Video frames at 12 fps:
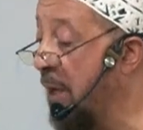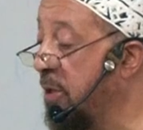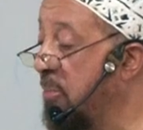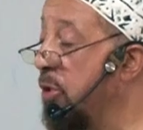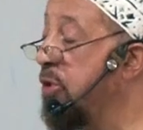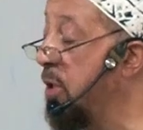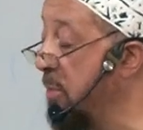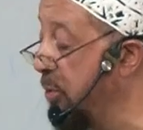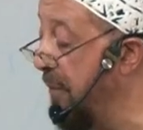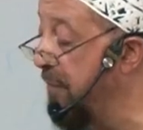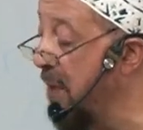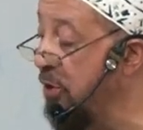the Muslims
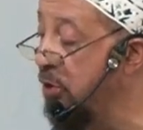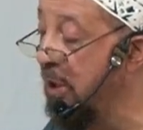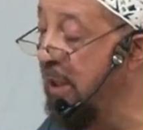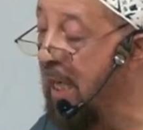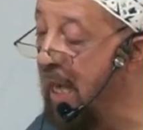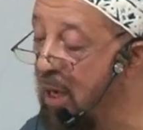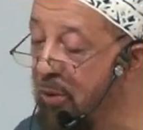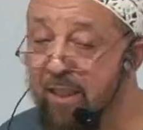would function and how